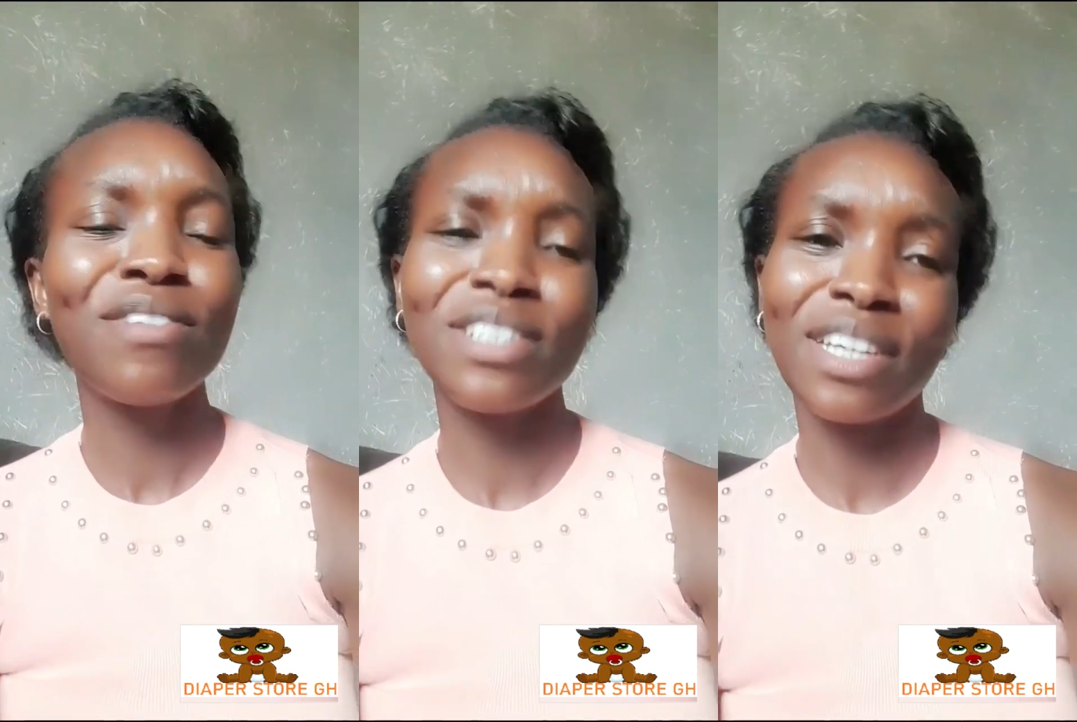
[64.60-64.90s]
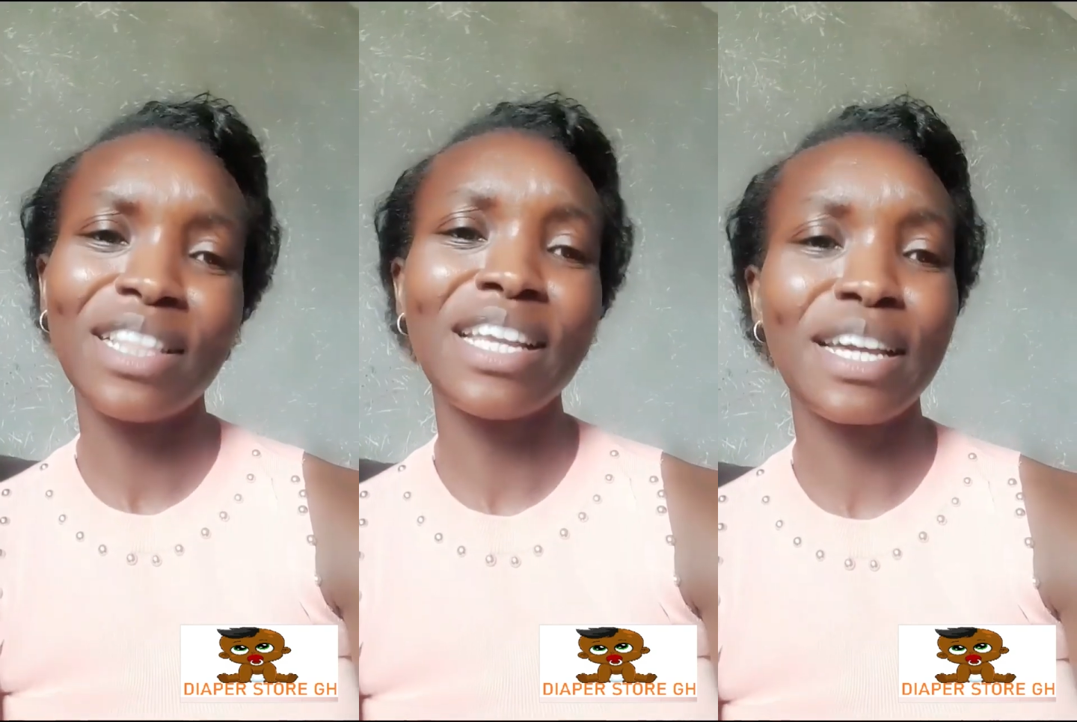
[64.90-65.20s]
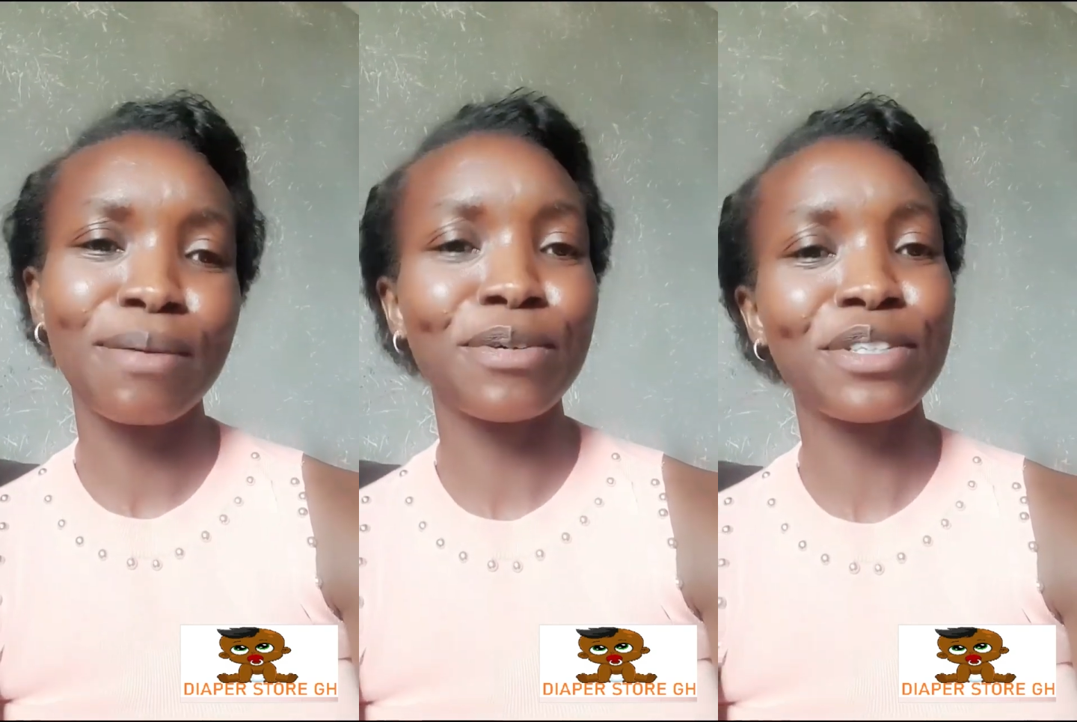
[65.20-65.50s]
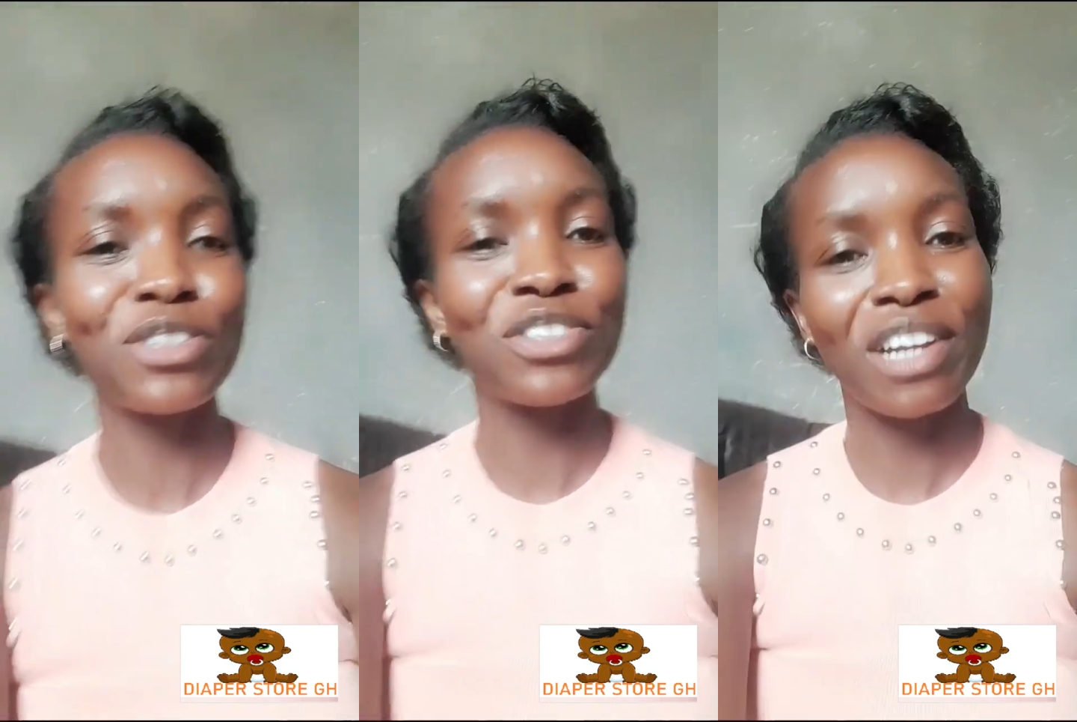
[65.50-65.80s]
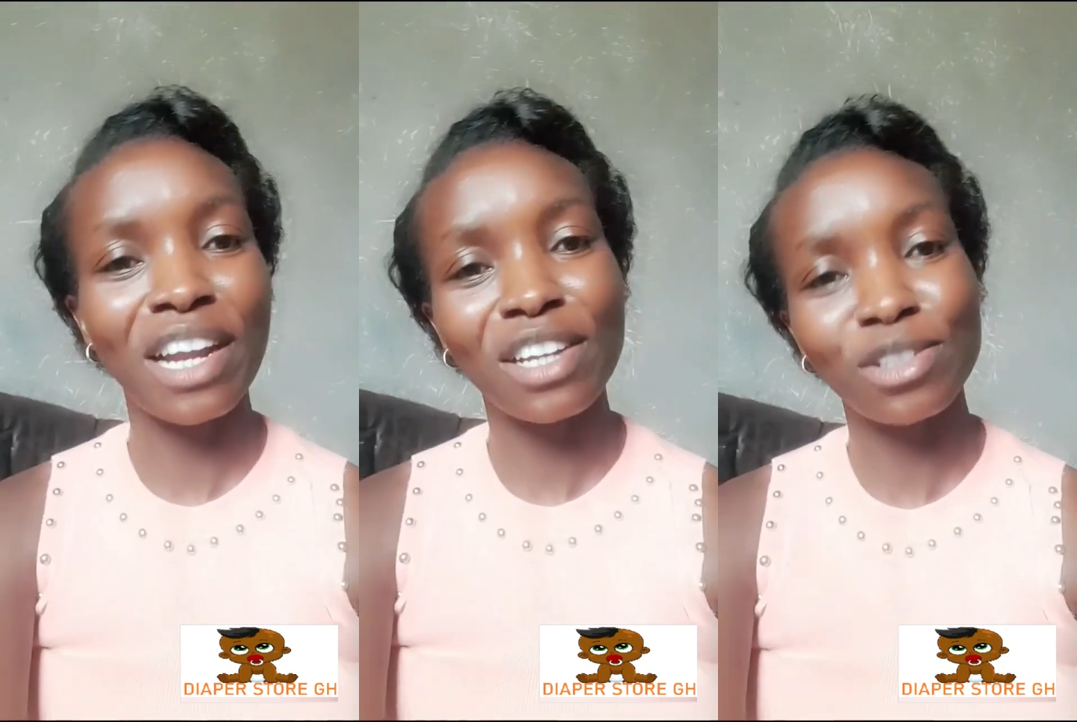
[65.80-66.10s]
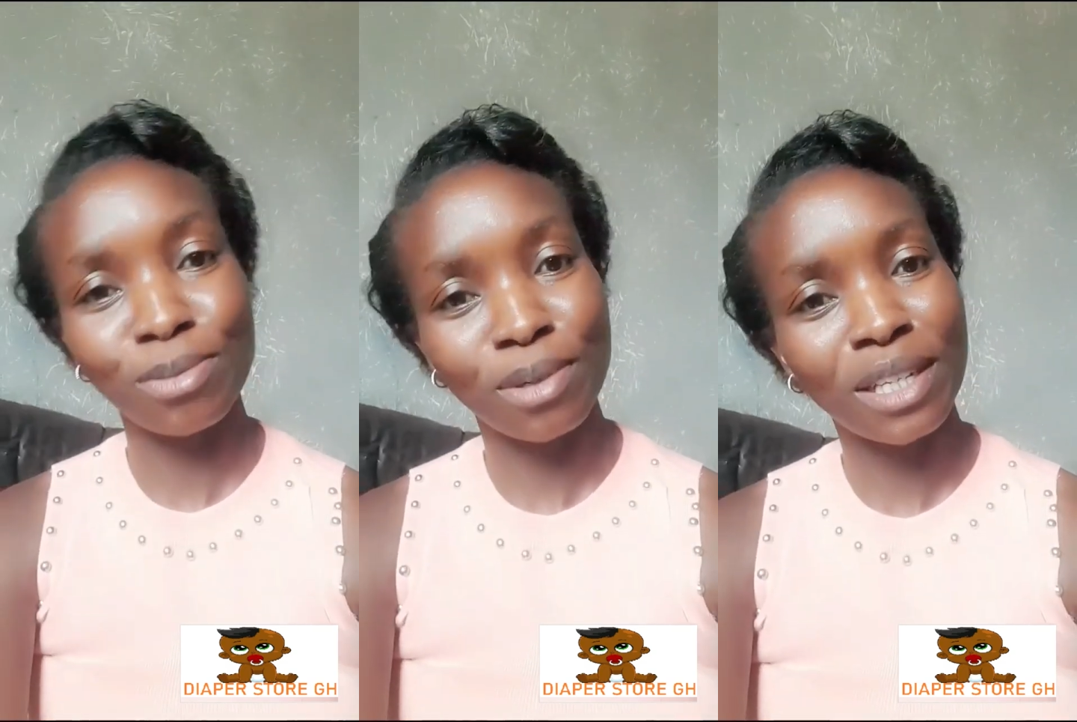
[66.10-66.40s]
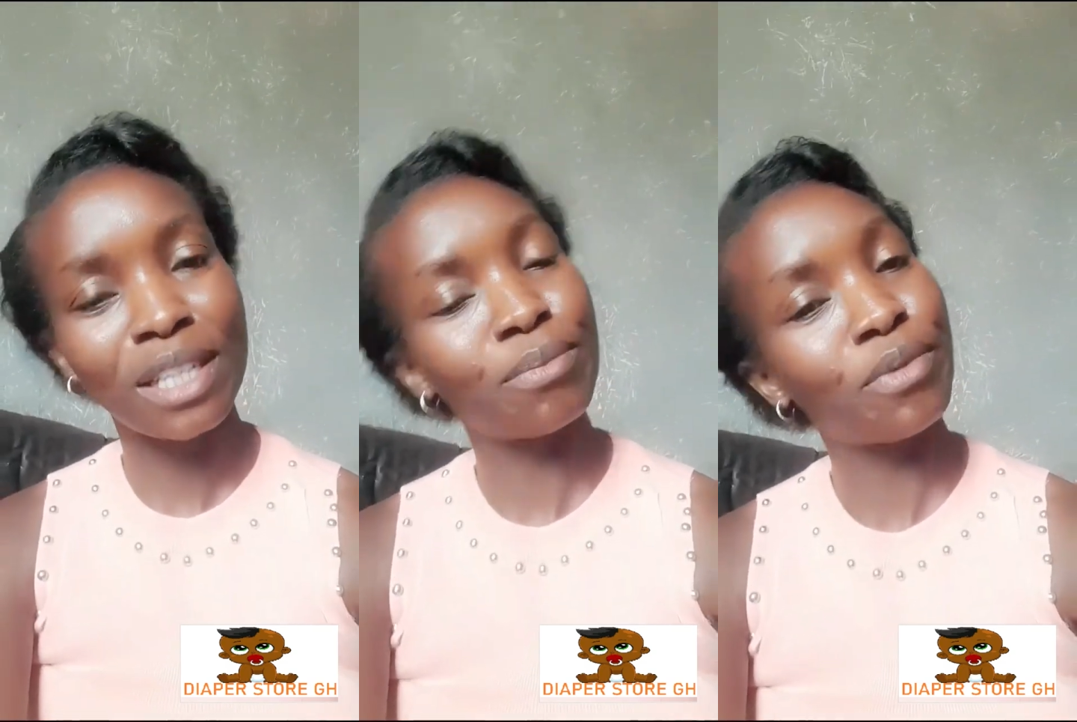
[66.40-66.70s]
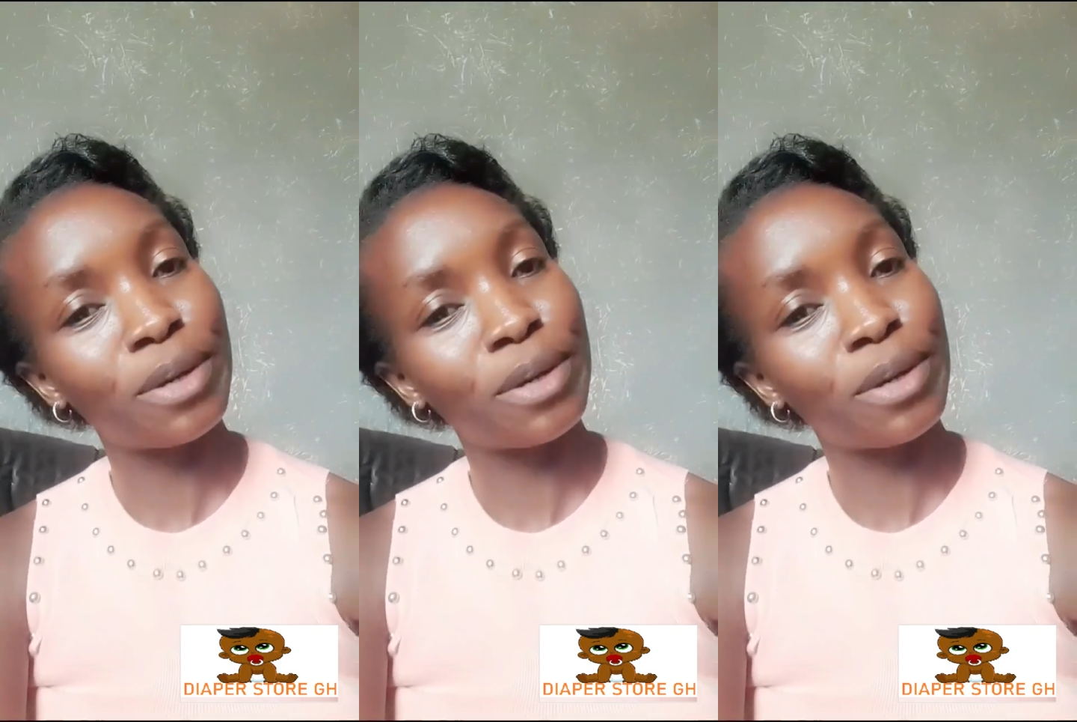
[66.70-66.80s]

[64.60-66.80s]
which I think I'm gonna try as well and